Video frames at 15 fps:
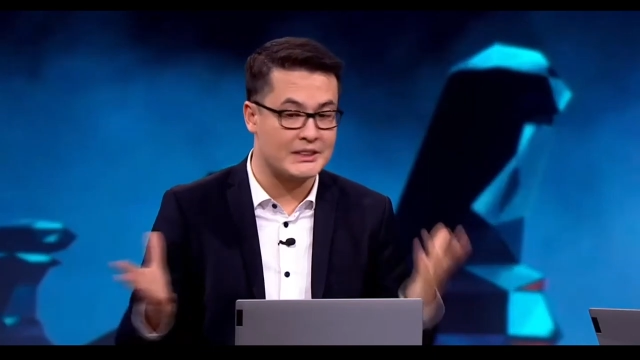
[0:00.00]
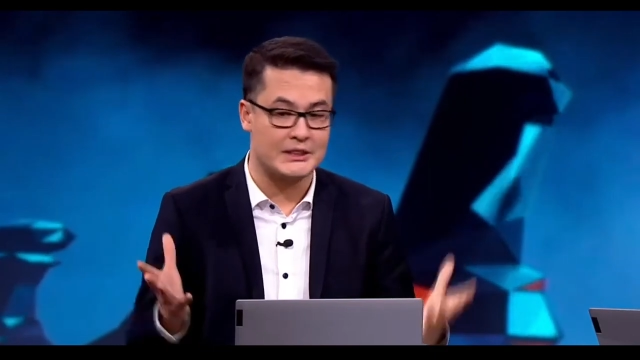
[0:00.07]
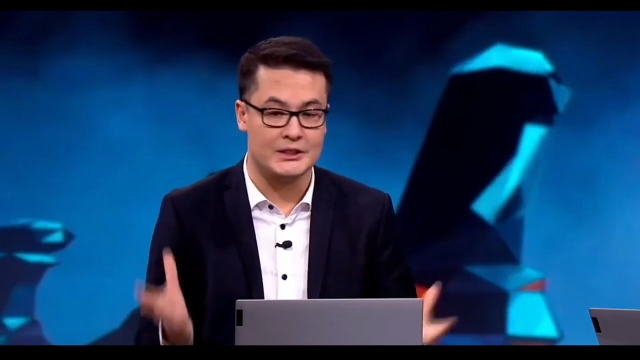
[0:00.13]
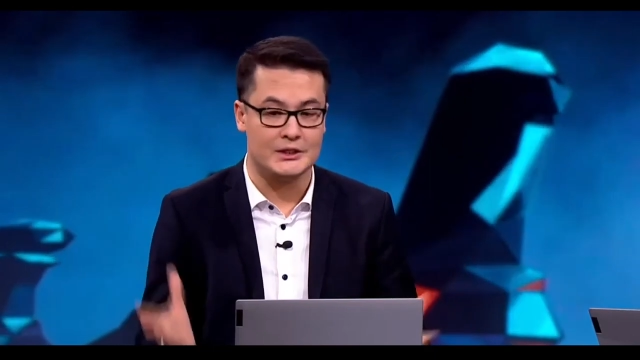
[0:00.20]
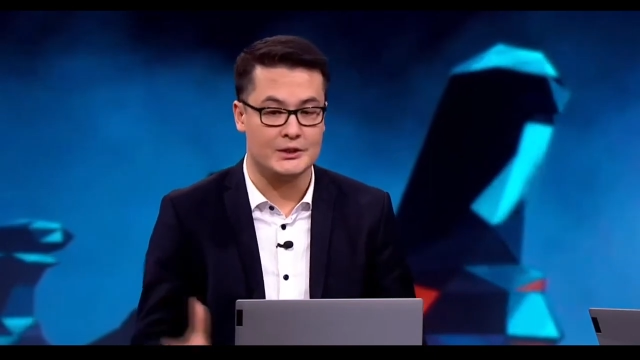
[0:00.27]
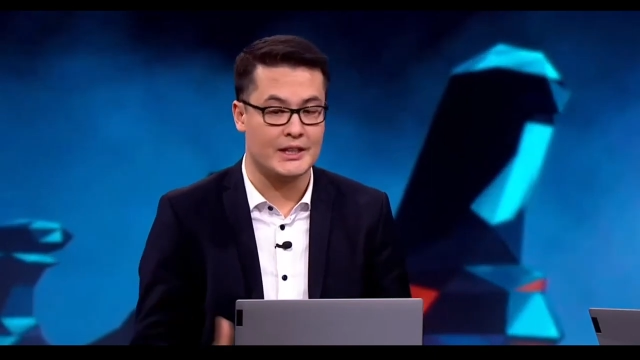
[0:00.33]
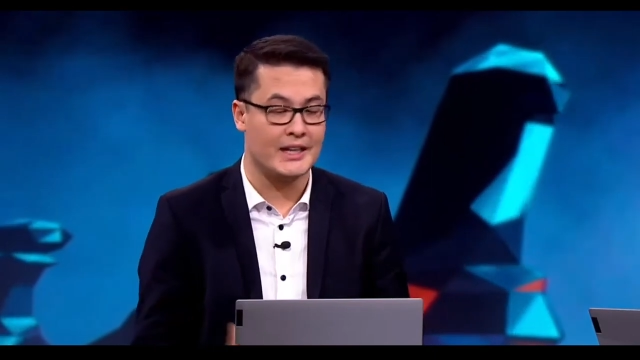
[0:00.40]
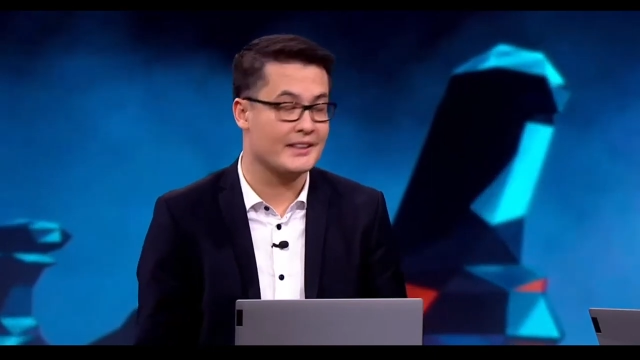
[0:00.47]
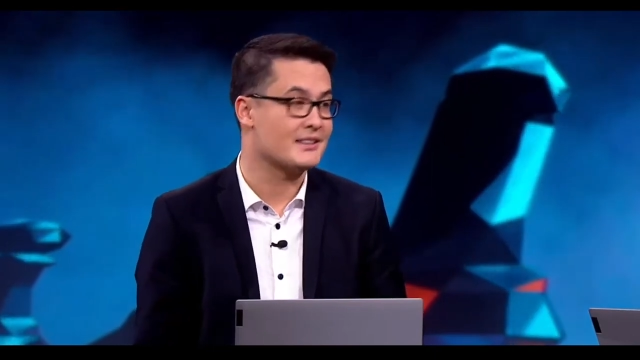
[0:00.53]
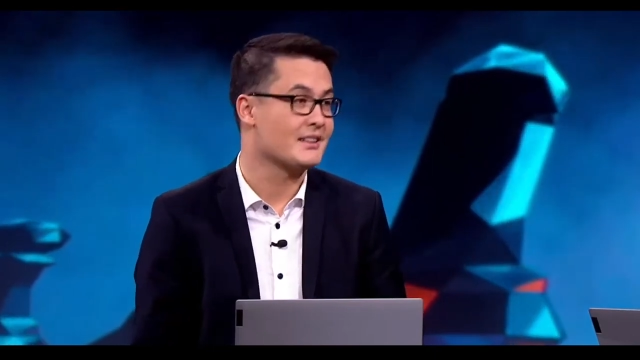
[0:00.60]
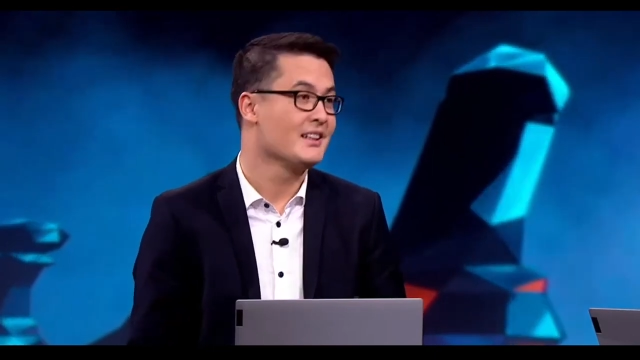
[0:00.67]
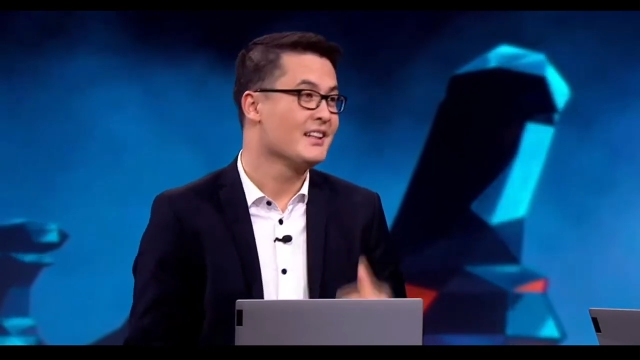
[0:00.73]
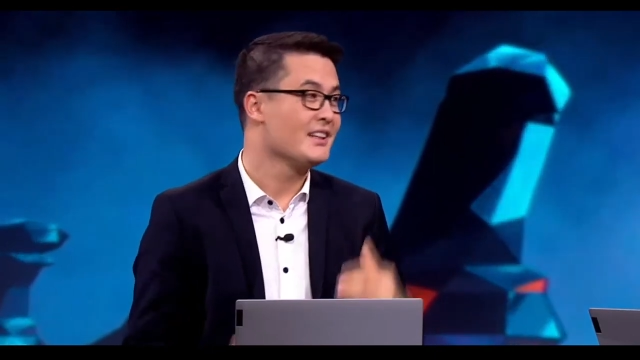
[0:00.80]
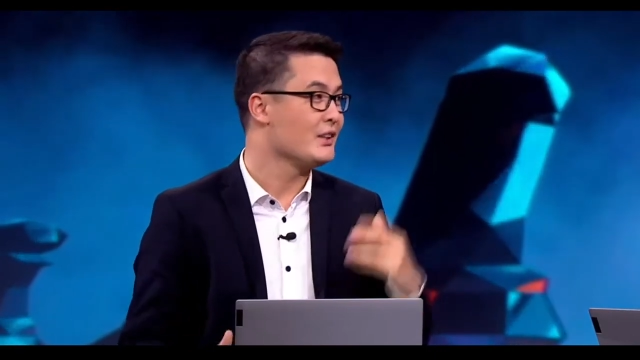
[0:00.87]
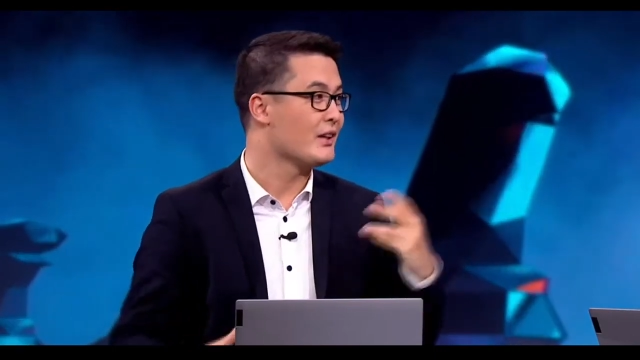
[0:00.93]
what position you
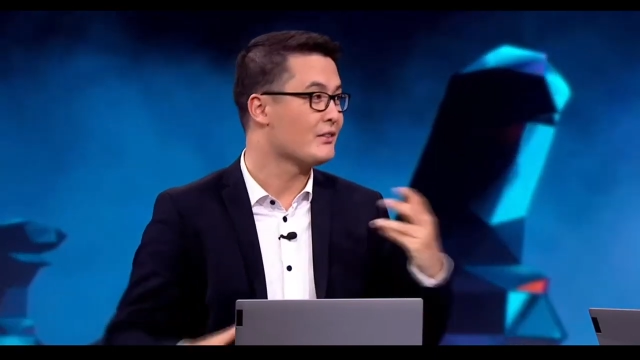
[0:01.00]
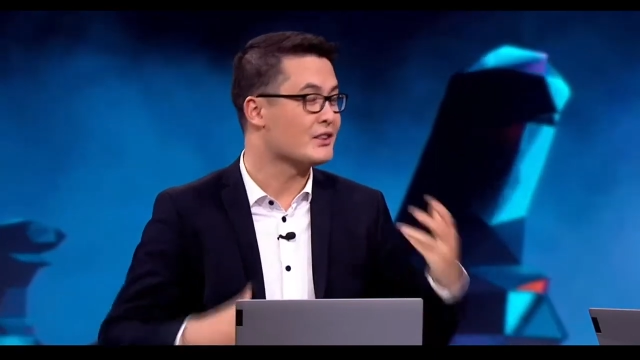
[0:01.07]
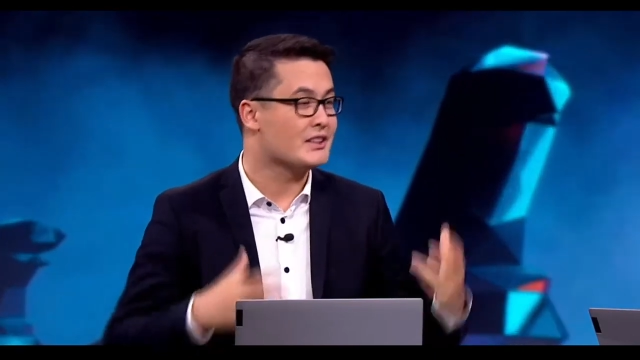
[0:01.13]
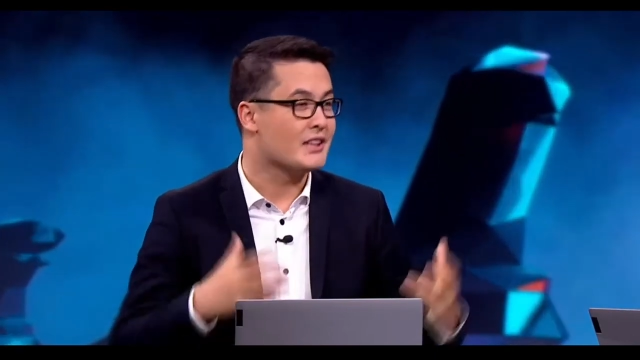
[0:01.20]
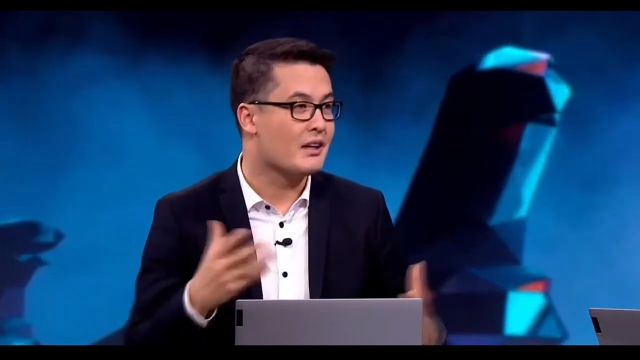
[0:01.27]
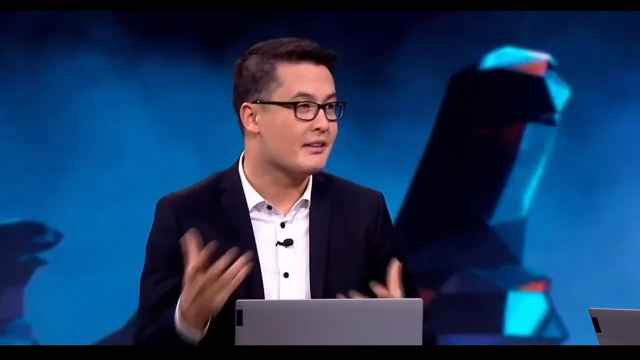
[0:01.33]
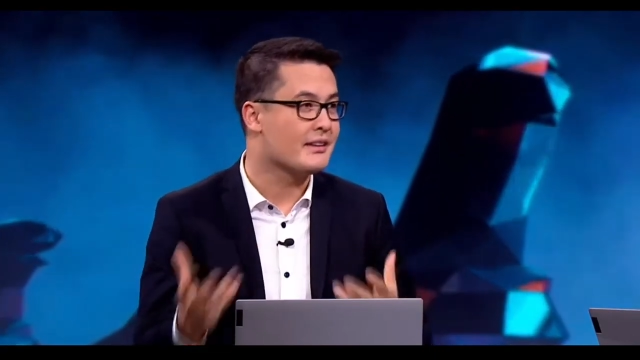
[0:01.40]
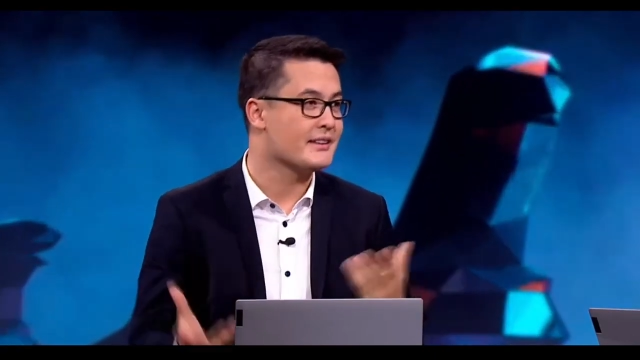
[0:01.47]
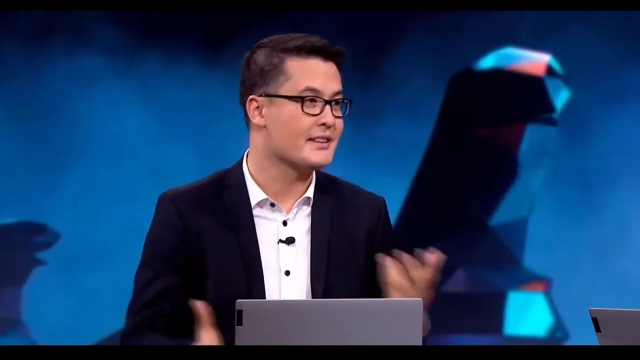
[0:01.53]
get, you have to turn